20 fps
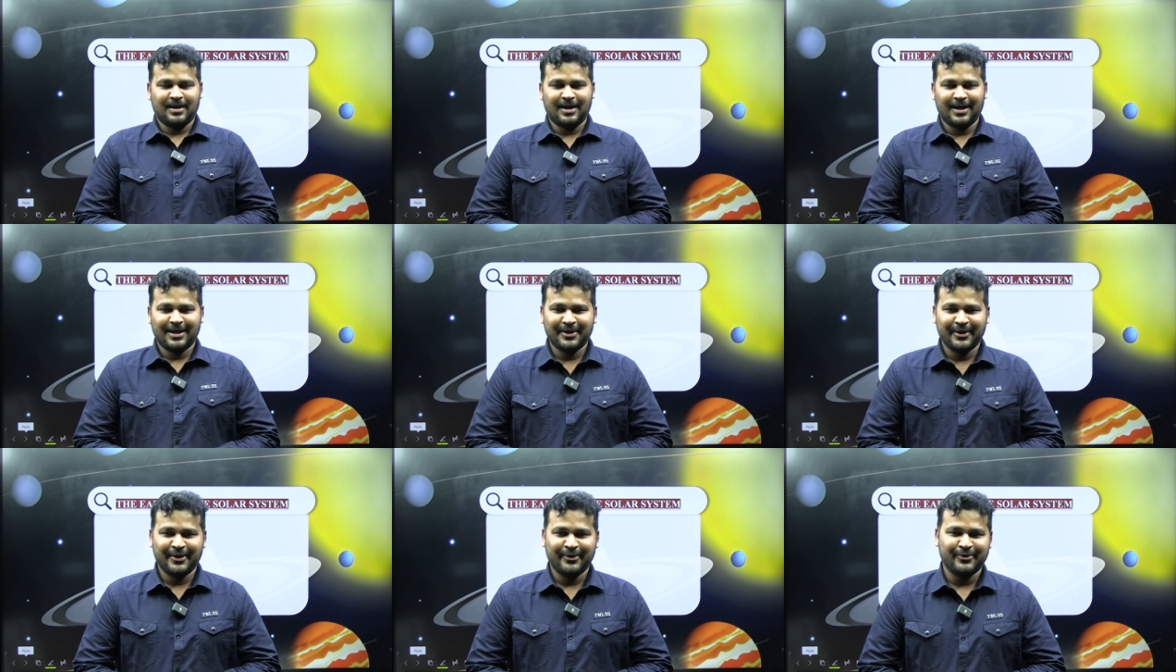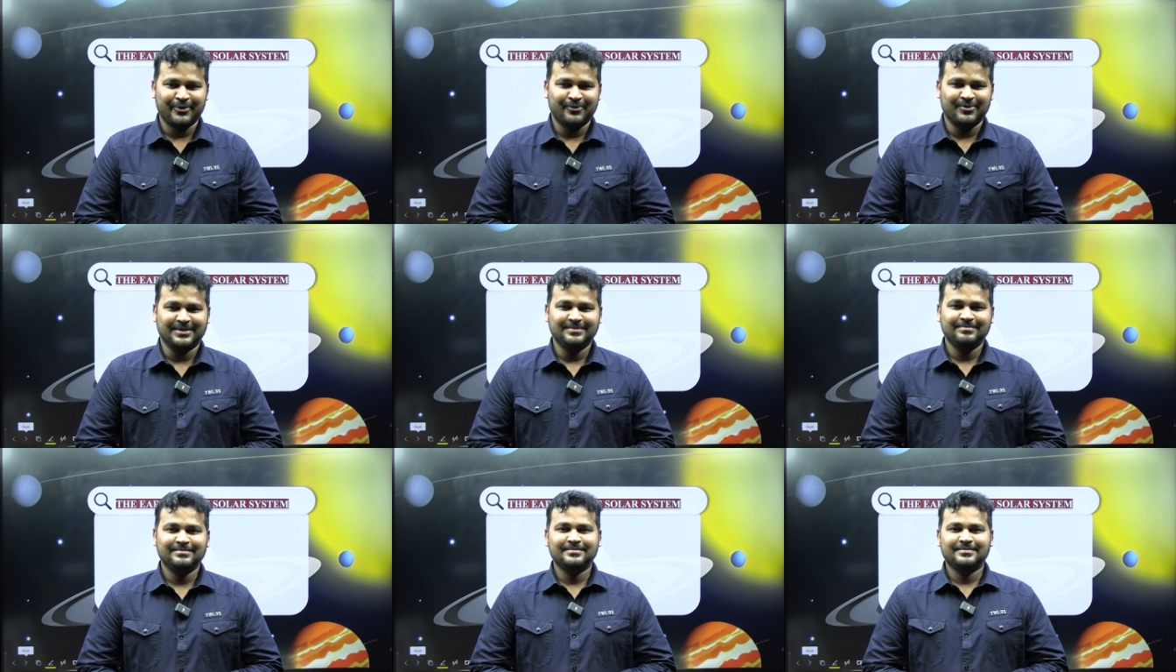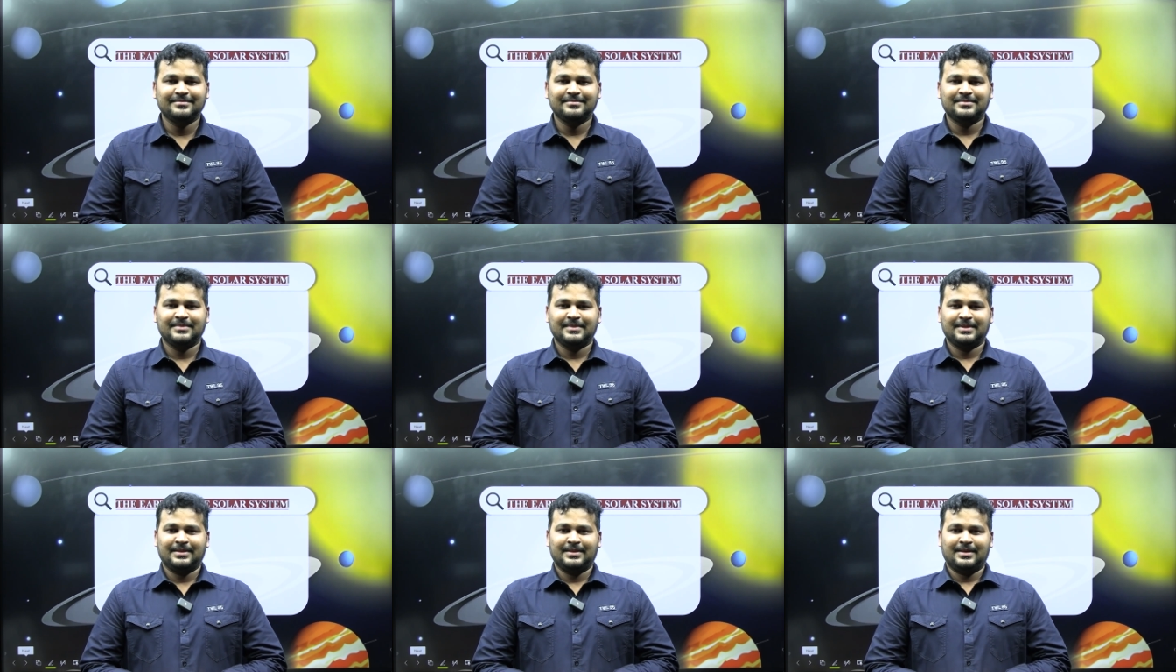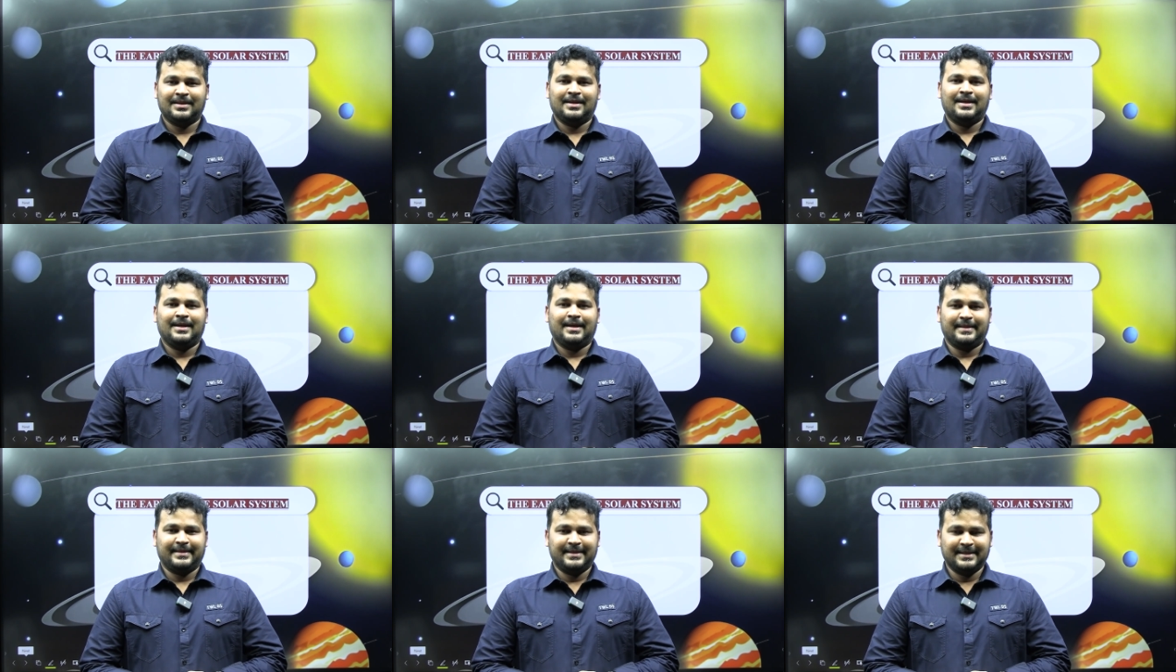Hello everyone,
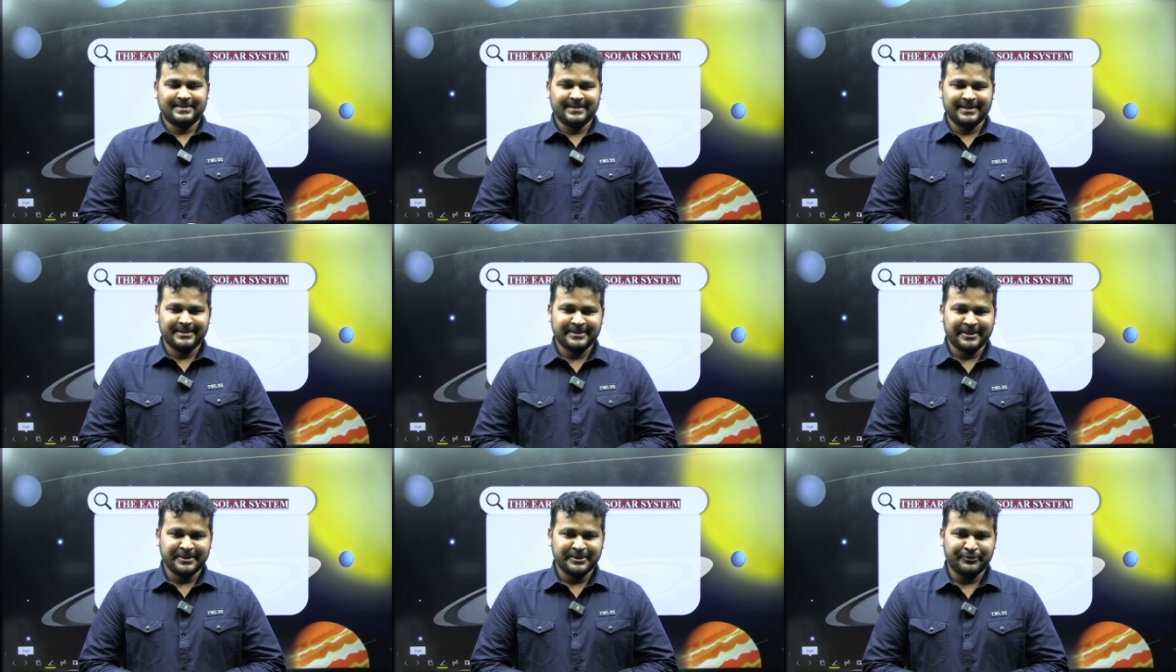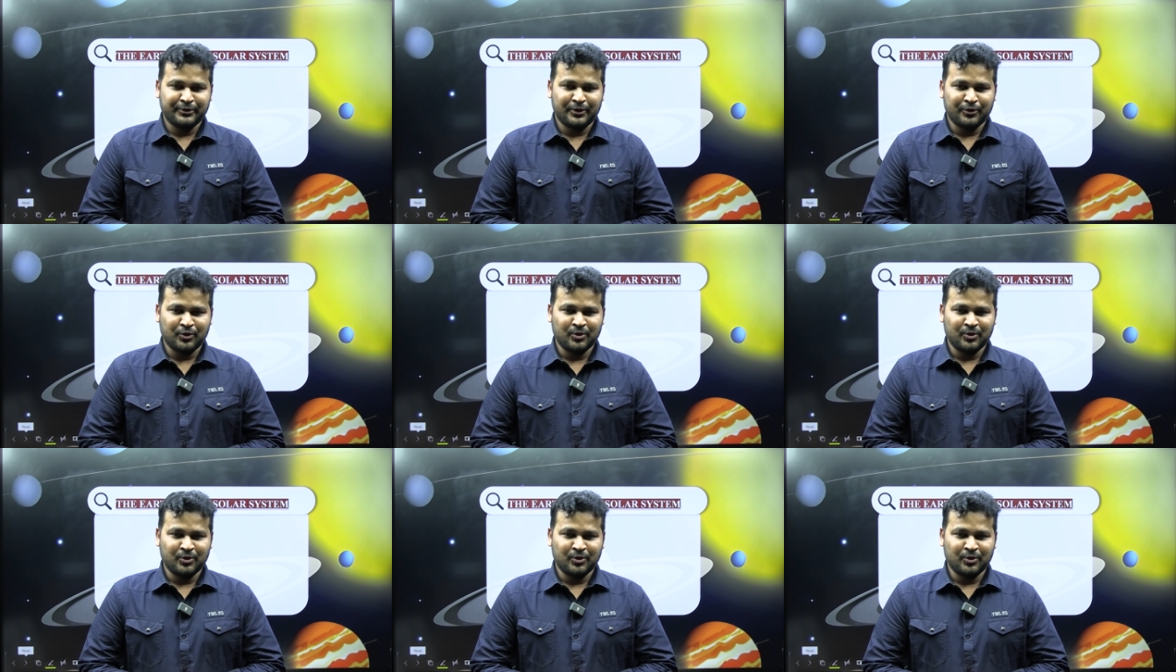this is Ishwar